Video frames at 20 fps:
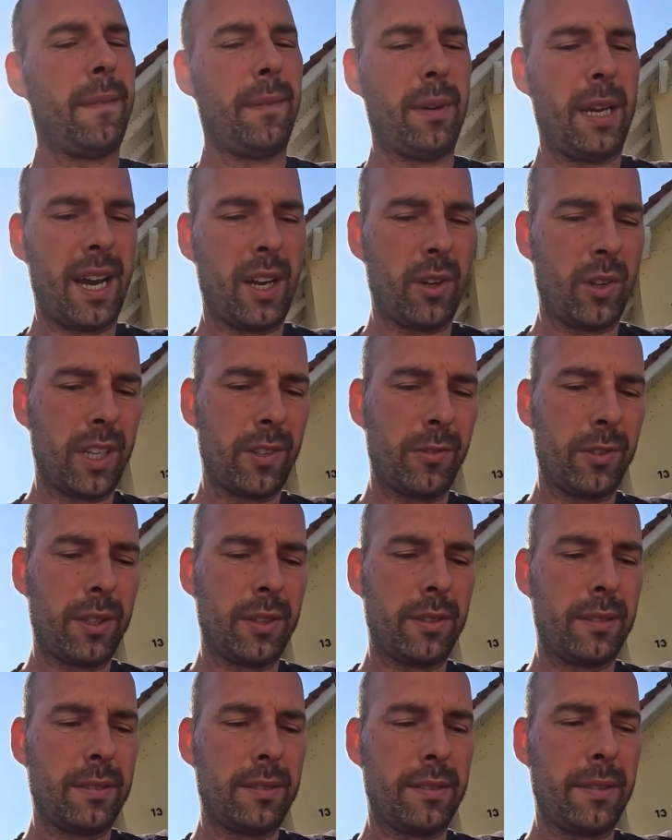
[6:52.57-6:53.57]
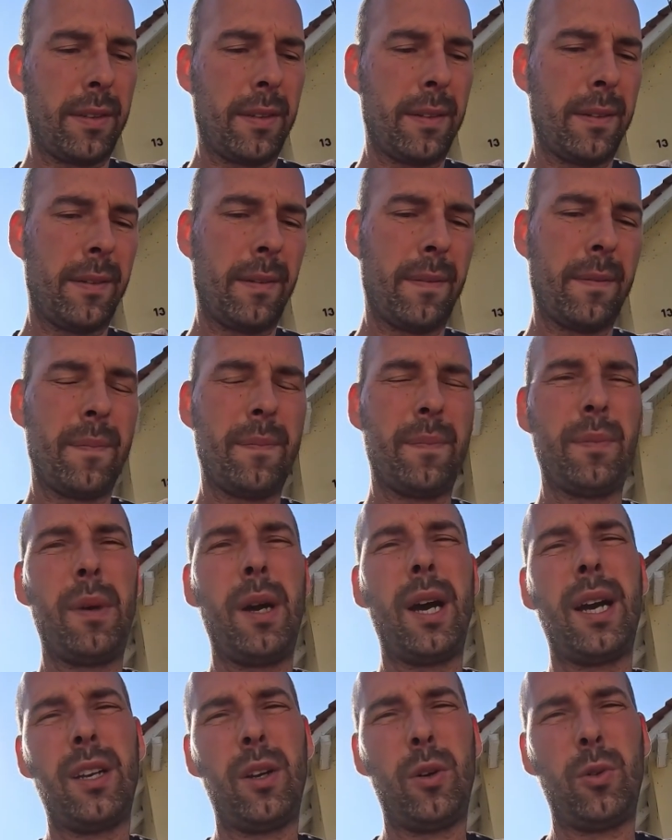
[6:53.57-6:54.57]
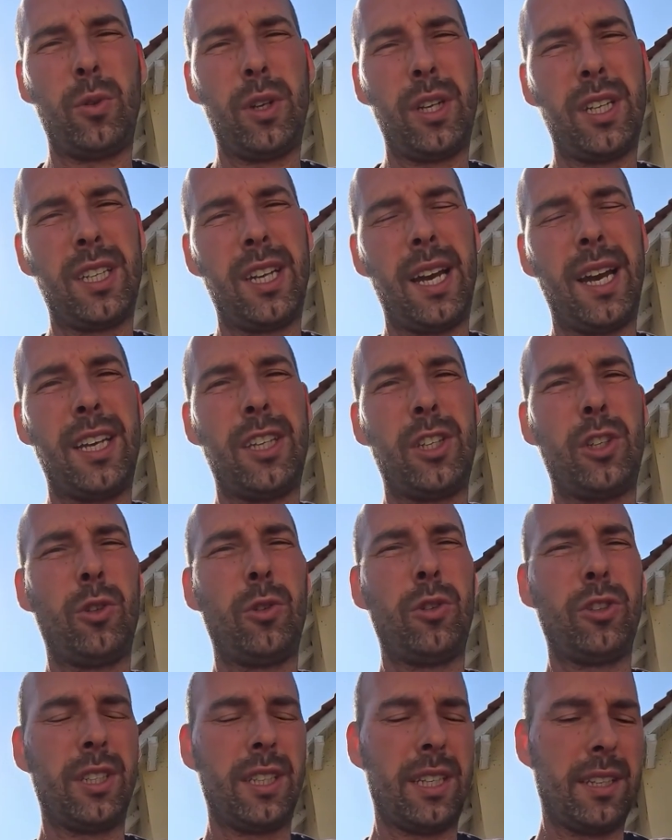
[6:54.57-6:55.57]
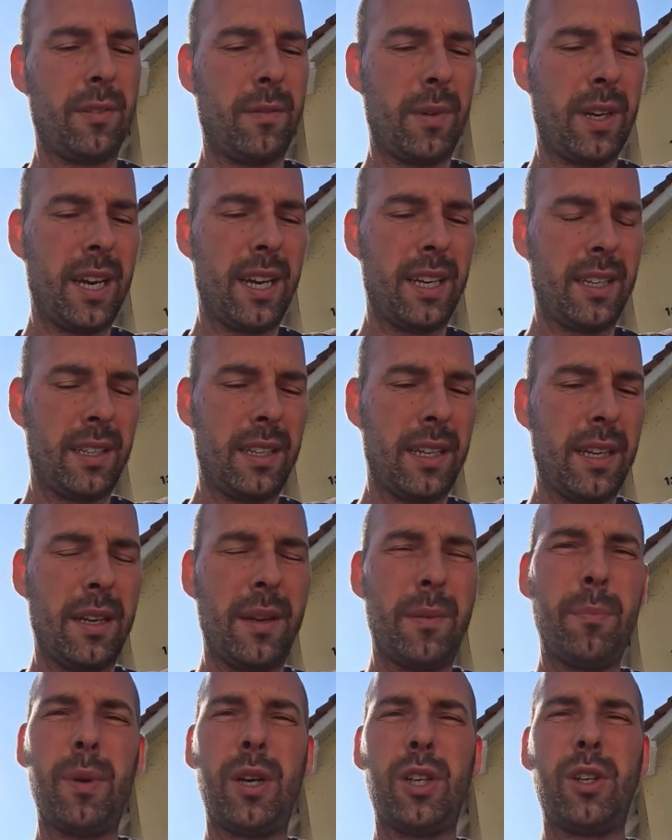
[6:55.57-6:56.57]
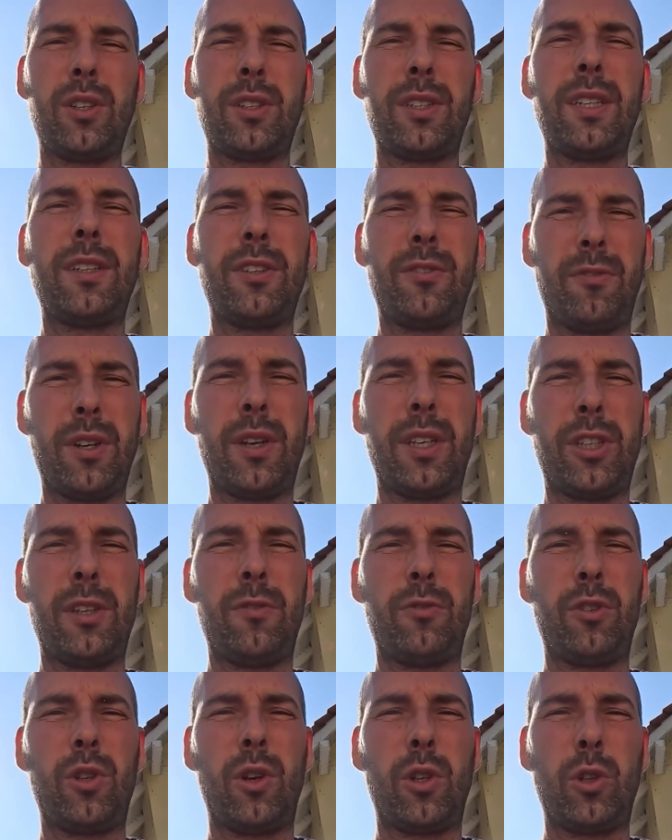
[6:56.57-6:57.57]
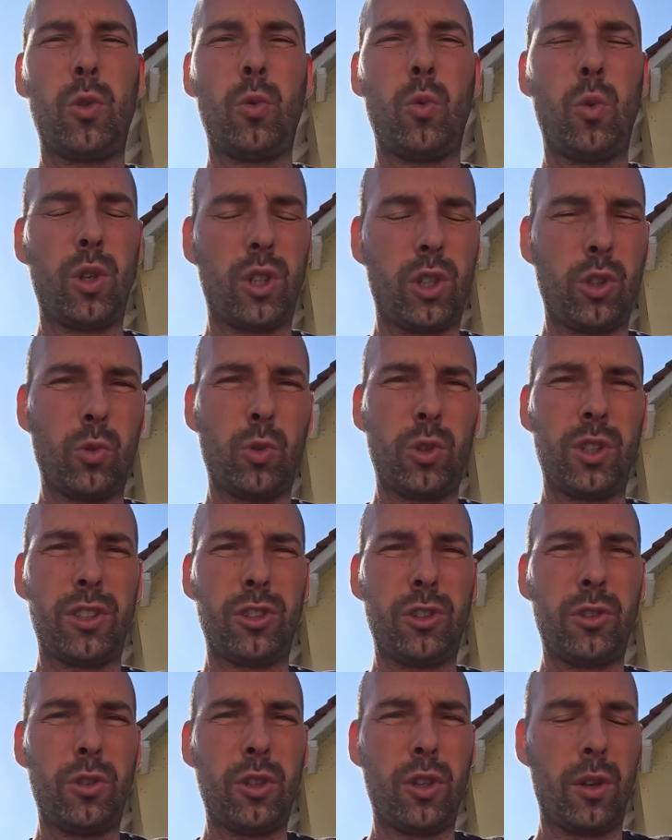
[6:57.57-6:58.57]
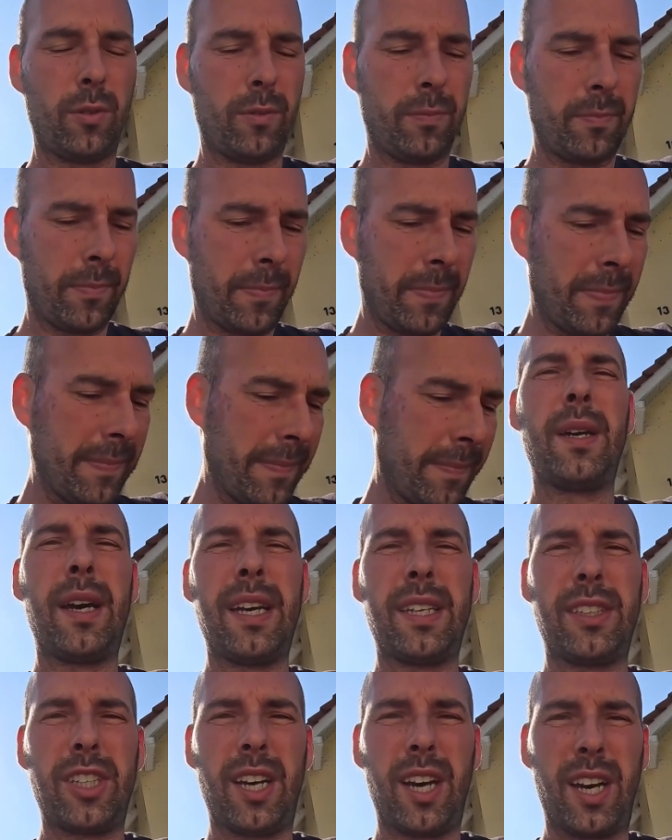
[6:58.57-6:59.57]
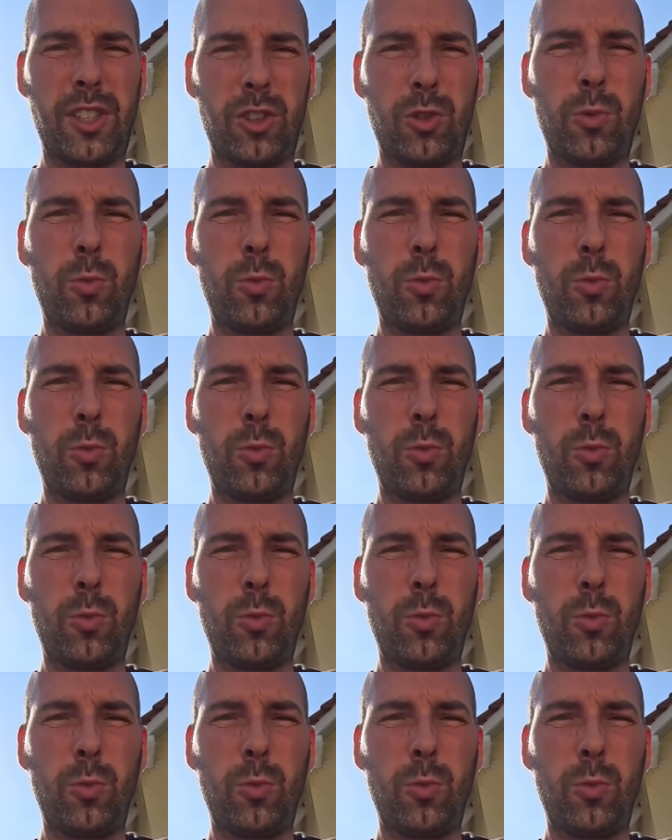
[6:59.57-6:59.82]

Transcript: However, I don't really like using it because it's very difficult to work with, you know. It's hard to